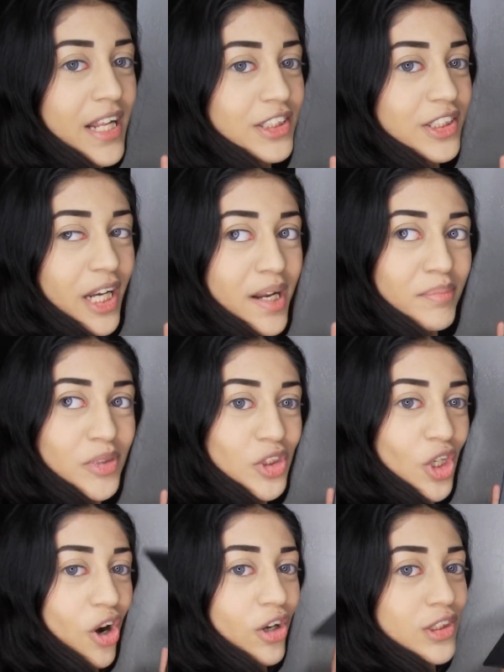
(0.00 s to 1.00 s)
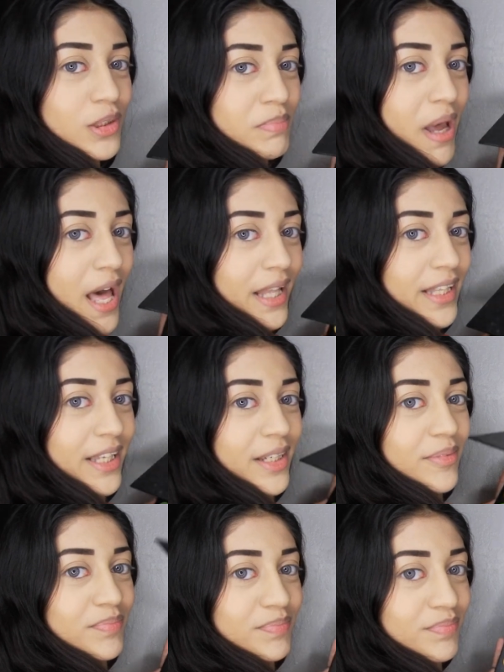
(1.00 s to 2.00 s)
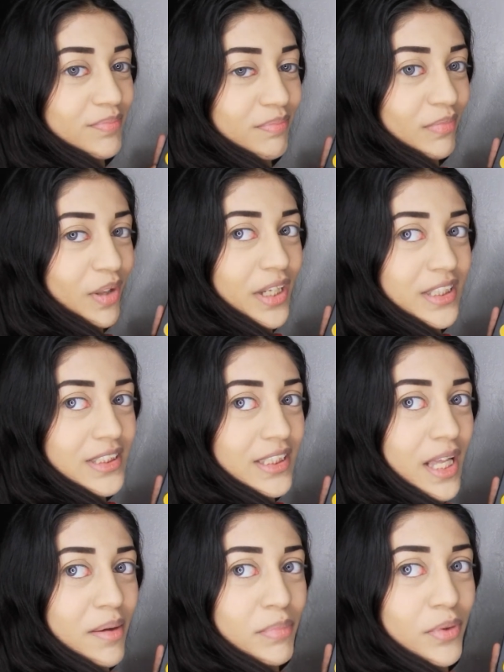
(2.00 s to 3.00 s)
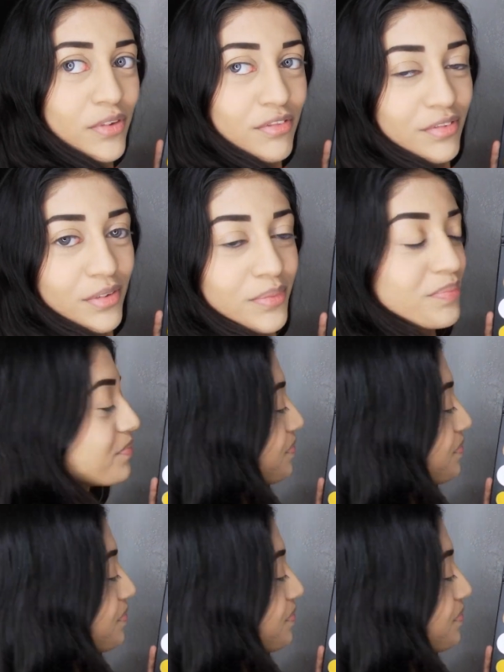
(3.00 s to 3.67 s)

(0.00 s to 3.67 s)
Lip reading: James Charles palette. Isn't that beautiful?